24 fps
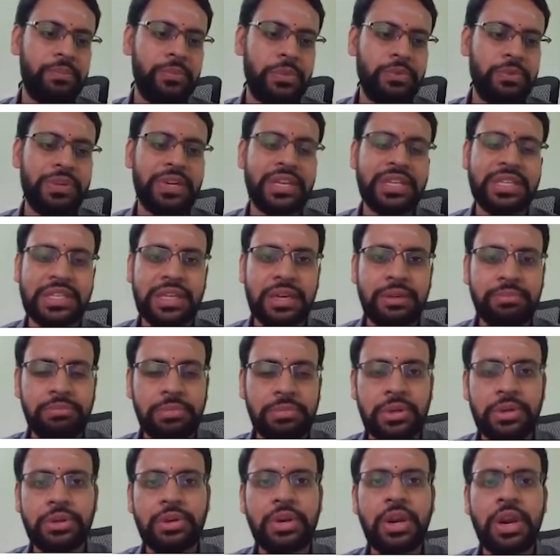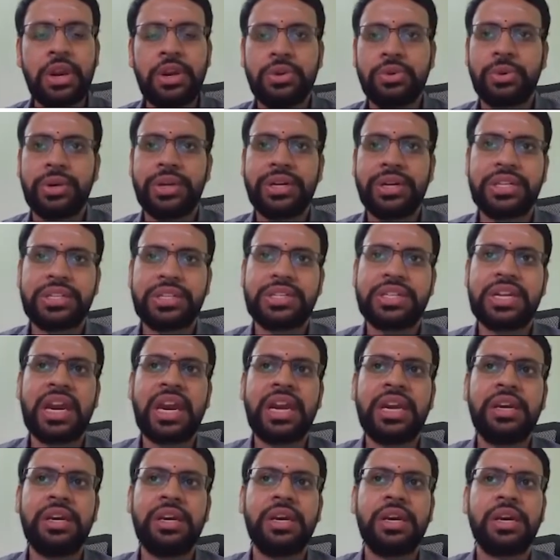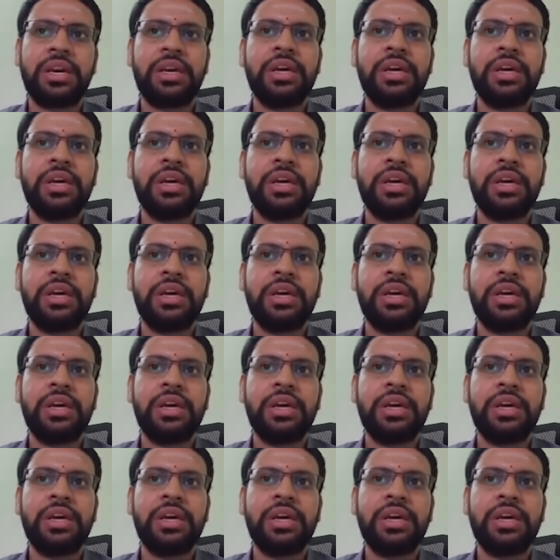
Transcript: For example, to understand